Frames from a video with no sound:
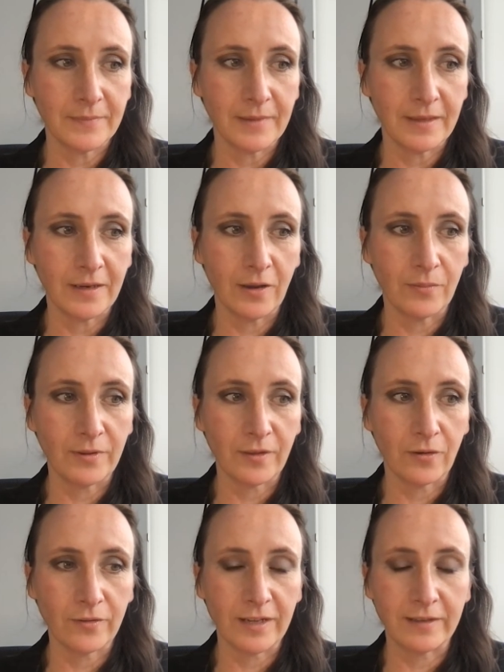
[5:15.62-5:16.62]
with
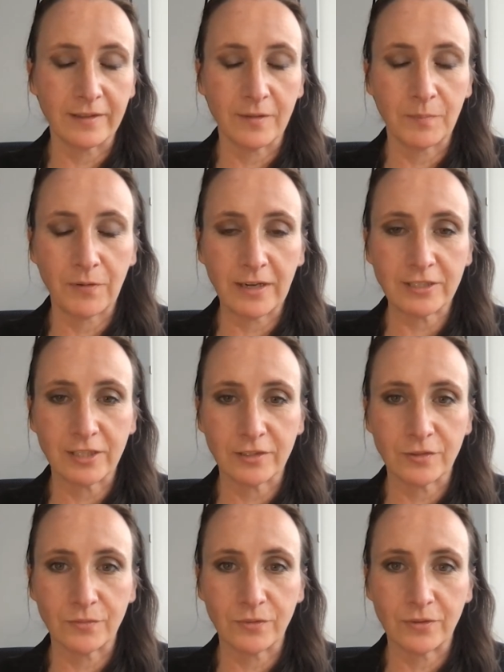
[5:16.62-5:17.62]
all the pressure
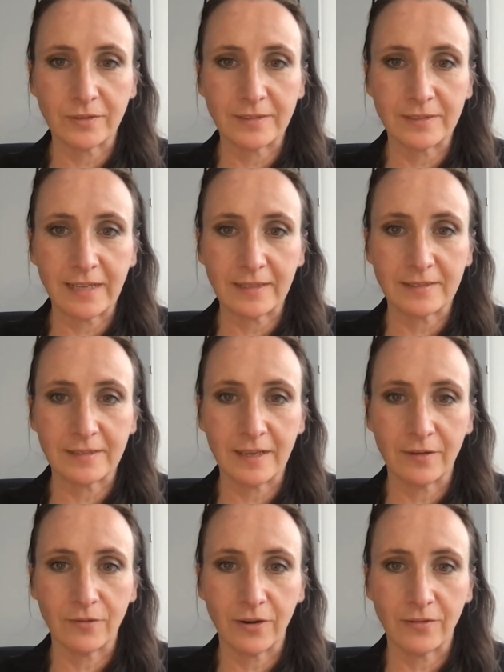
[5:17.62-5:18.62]
towards net
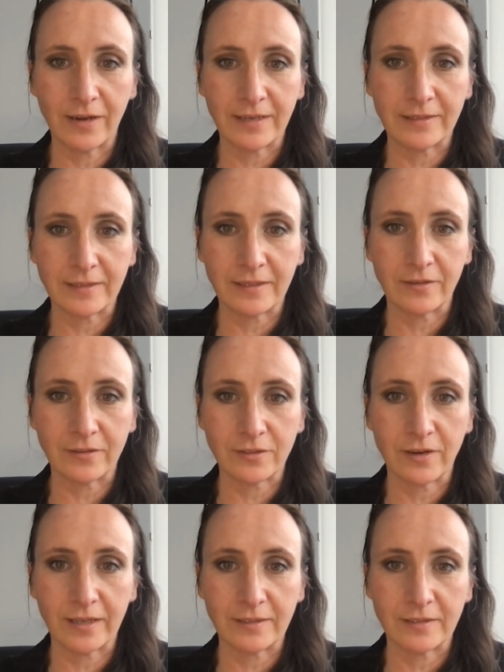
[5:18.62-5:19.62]
zero and
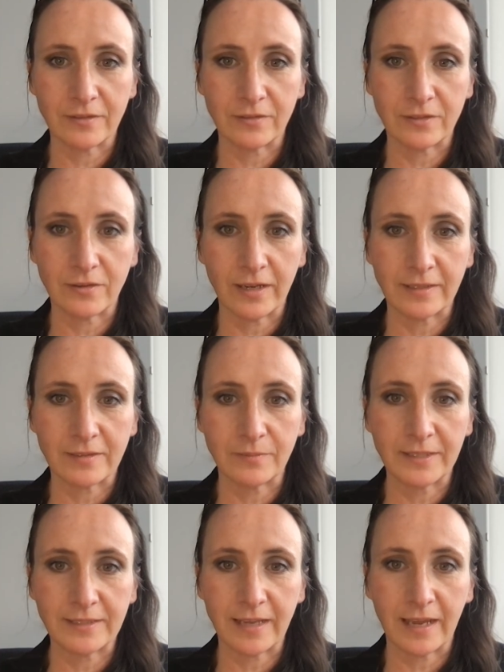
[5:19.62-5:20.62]
trying to
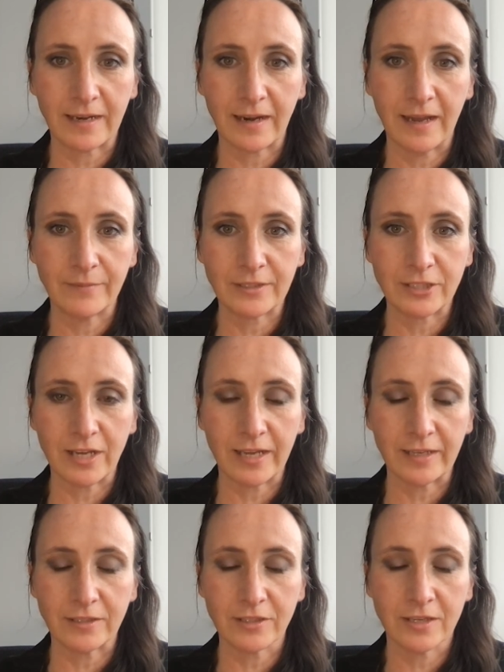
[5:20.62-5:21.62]
mitigate climate
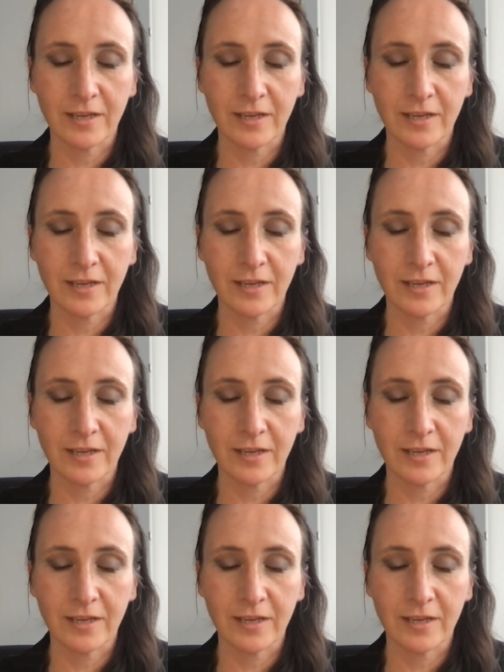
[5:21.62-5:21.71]
change,